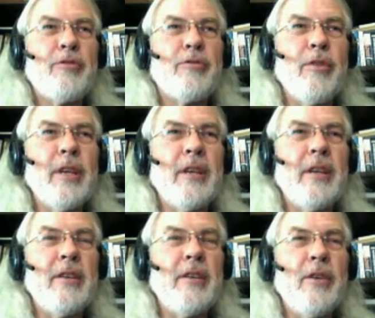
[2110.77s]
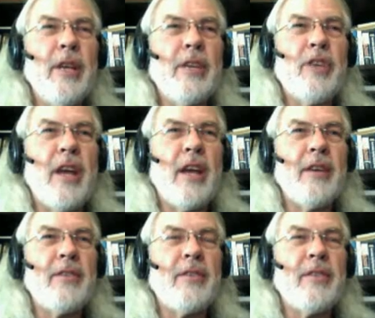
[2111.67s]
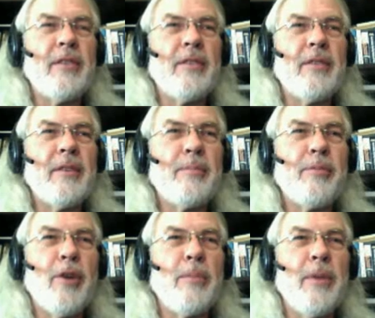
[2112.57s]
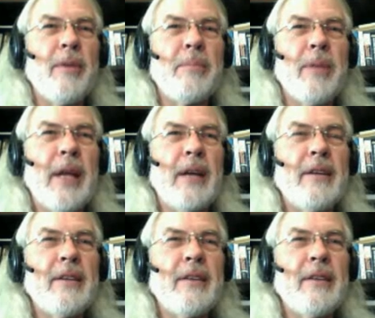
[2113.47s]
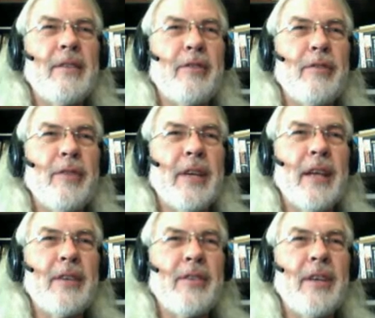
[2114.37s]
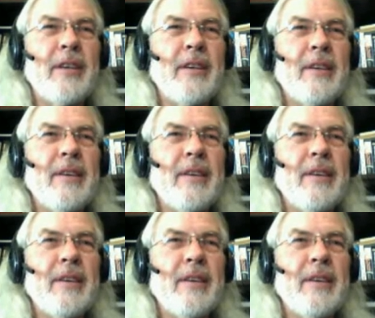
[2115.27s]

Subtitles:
Truly a unique chance to probe the center of the galaxy.